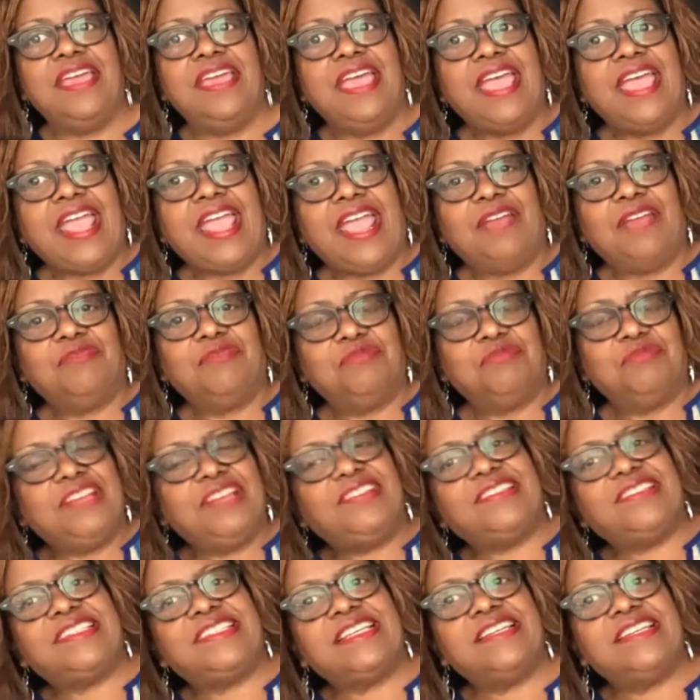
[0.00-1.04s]
and
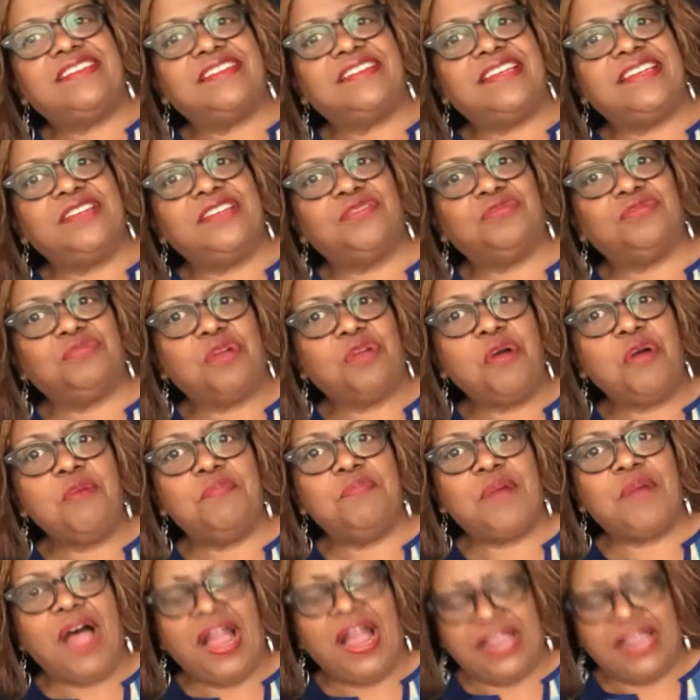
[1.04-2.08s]
reaches into his robe
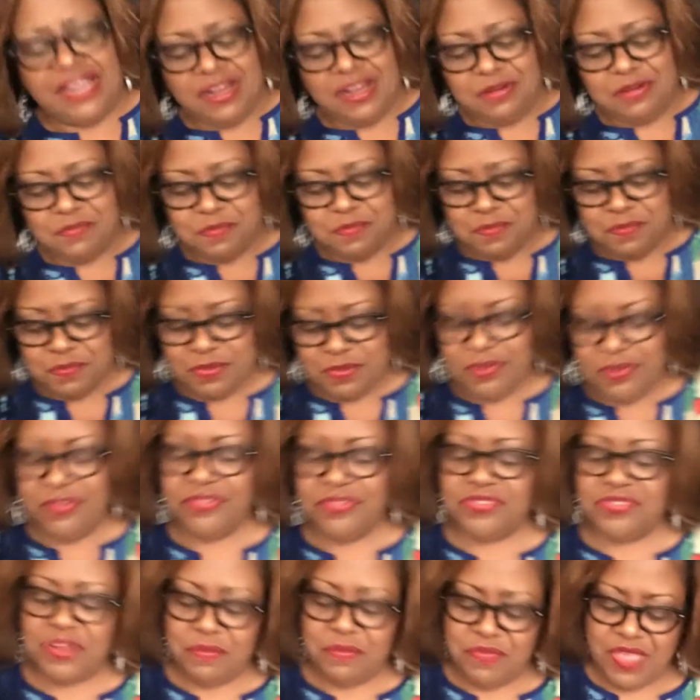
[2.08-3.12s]
pocket and pulls
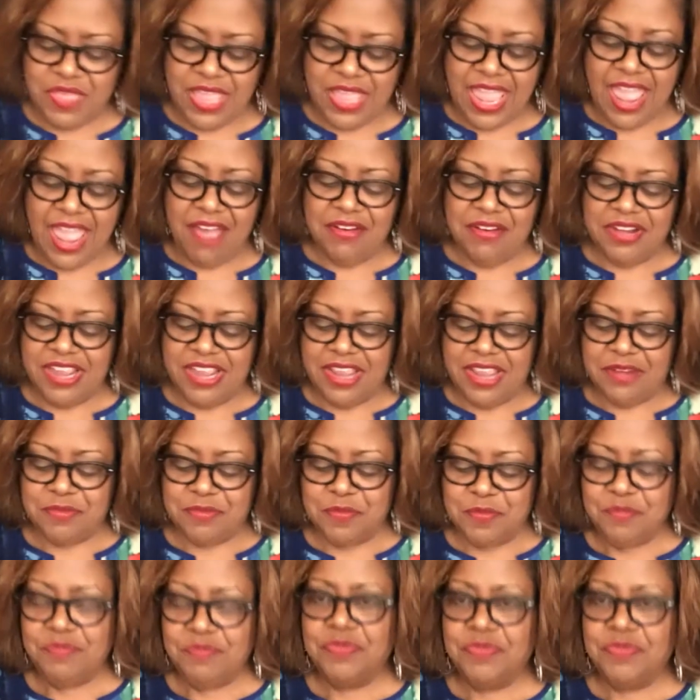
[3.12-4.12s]
something out and